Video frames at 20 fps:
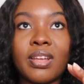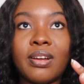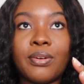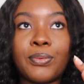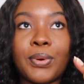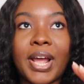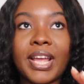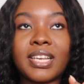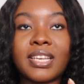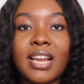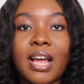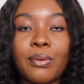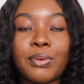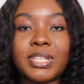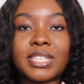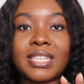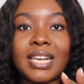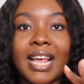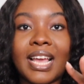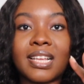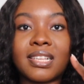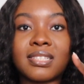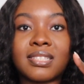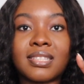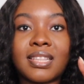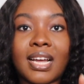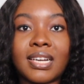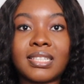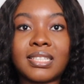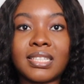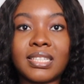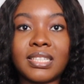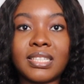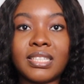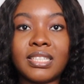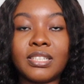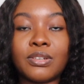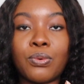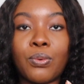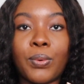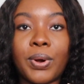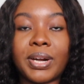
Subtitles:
it's like studying,